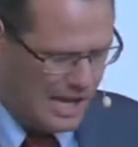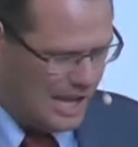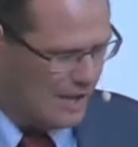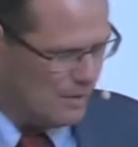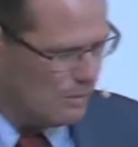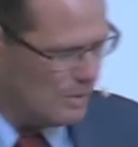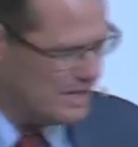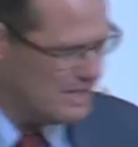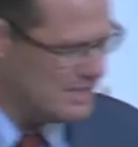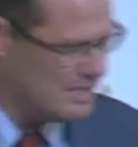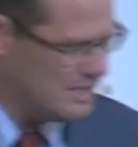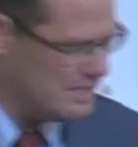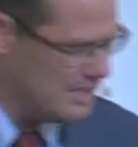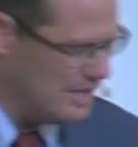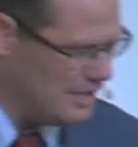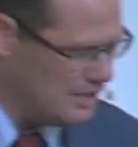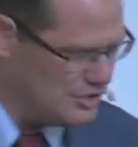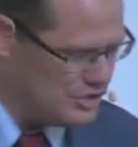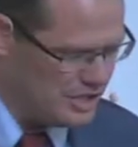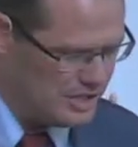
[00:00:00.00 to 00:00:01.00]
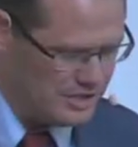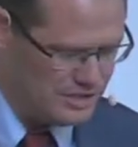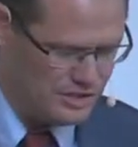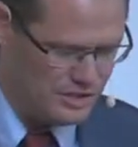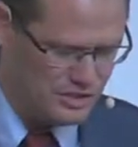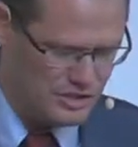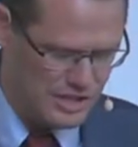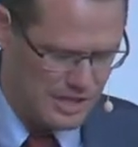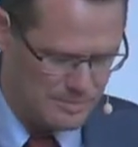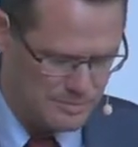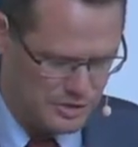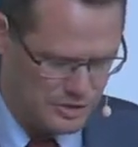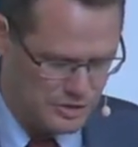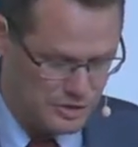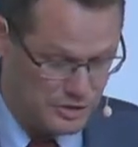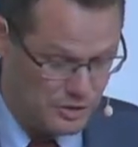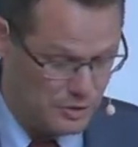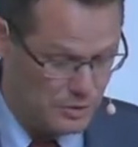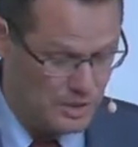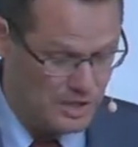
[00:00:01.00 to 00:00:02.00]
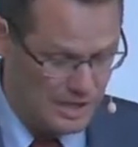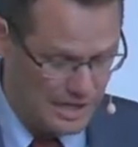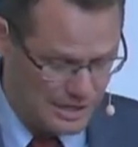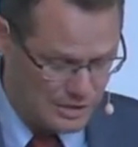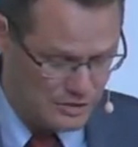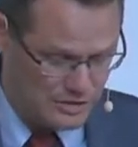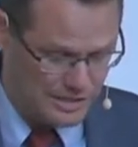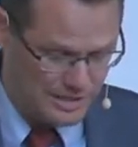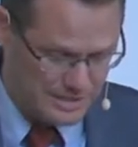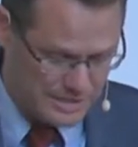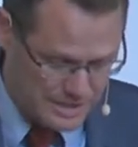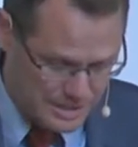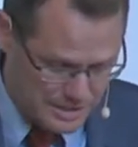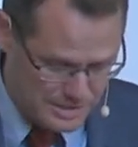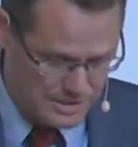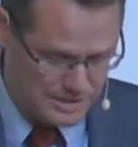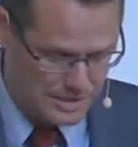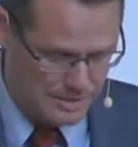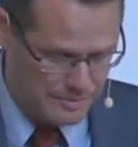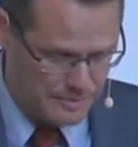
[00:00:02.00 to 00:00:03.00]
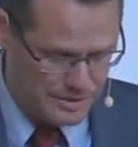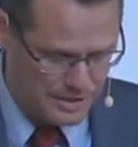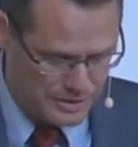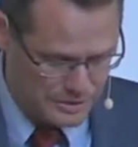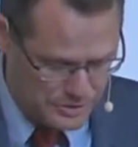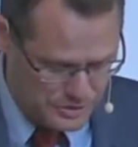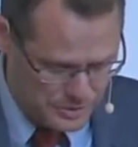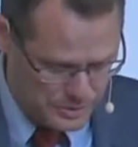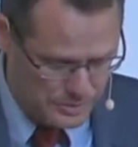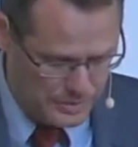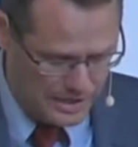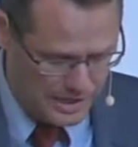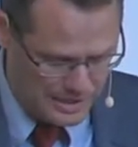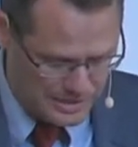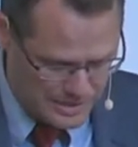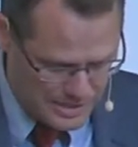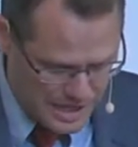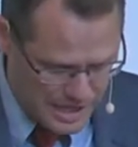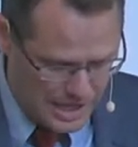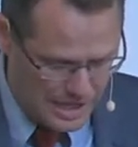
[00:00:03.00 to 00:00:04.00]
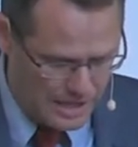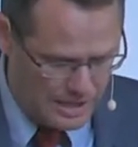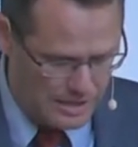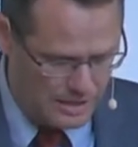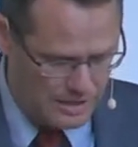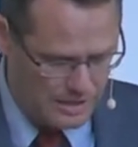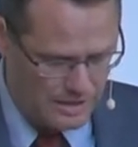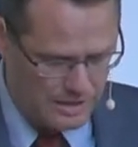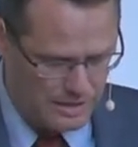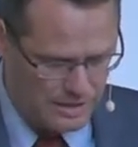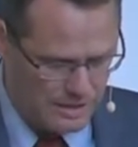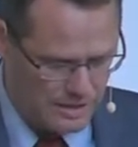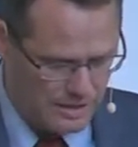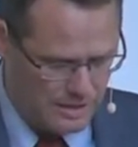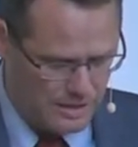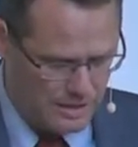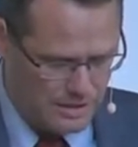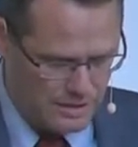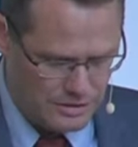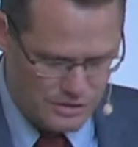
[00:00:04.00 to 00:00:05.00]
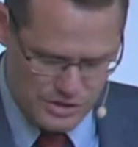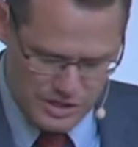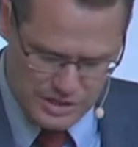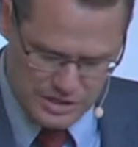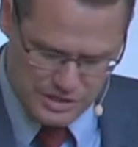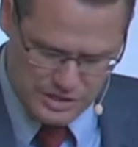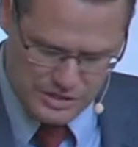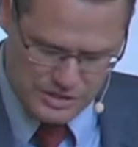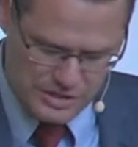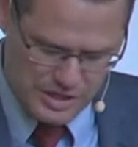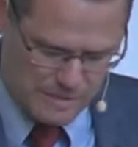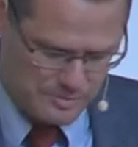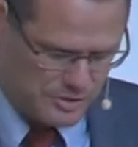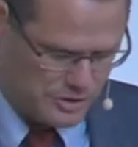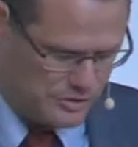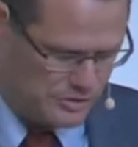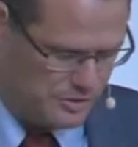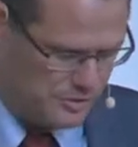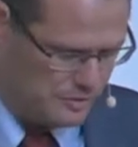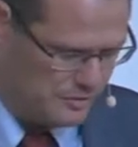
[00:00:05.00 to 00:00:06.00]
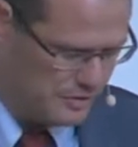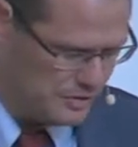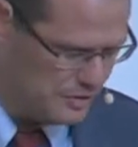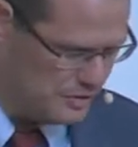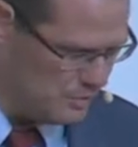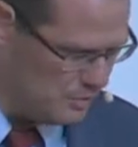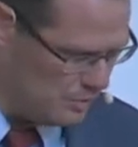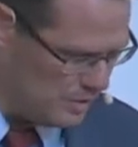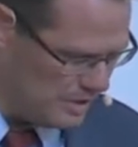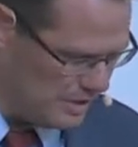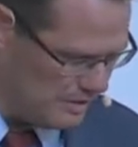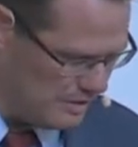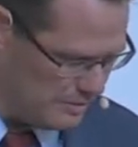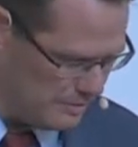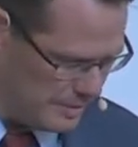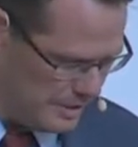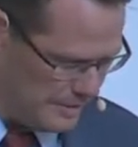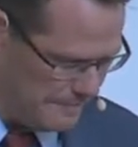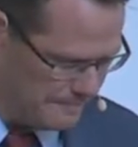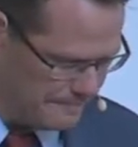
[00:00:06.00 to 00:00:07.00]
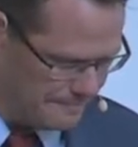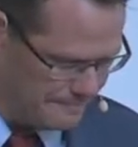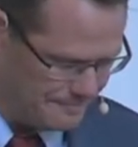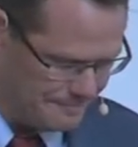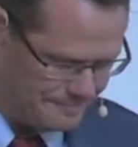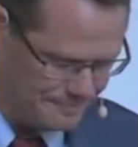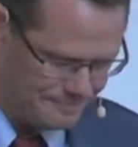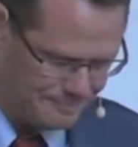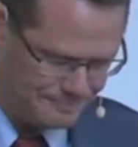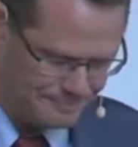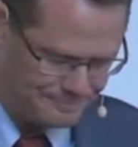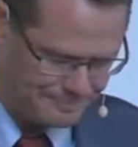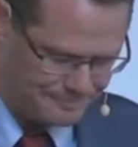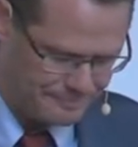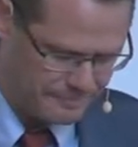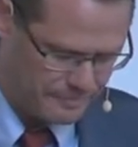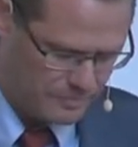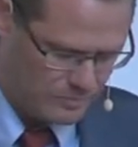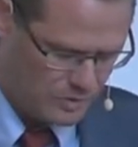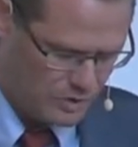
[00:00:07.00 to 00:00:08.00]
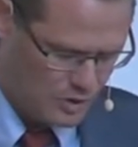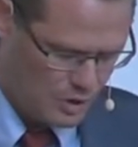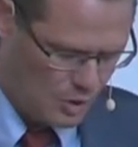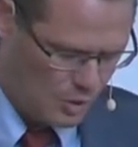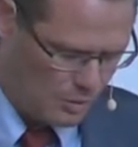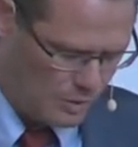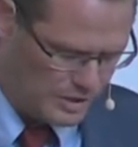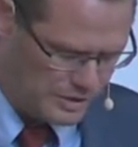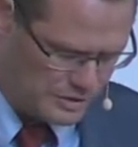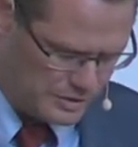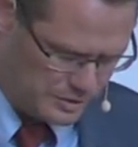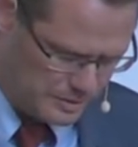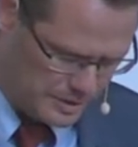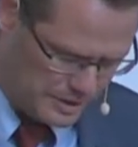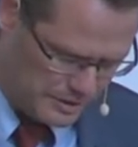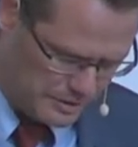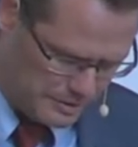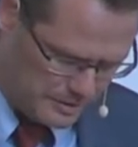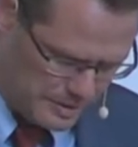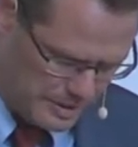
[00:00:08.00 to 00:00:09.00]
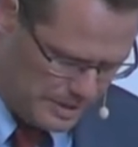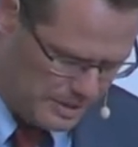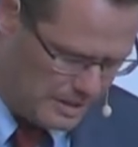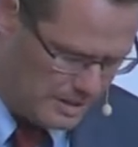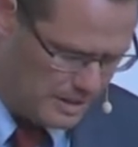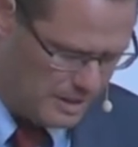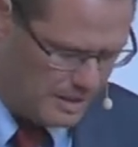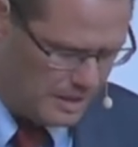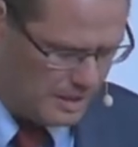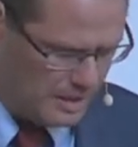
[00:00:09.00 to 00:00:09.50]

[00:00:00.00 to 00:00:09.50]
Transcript: And what does it say in Genesis chapter 2? He actually did something to that day. Genesis chapter 2, verse 1 and 3. 1, 2, and 3.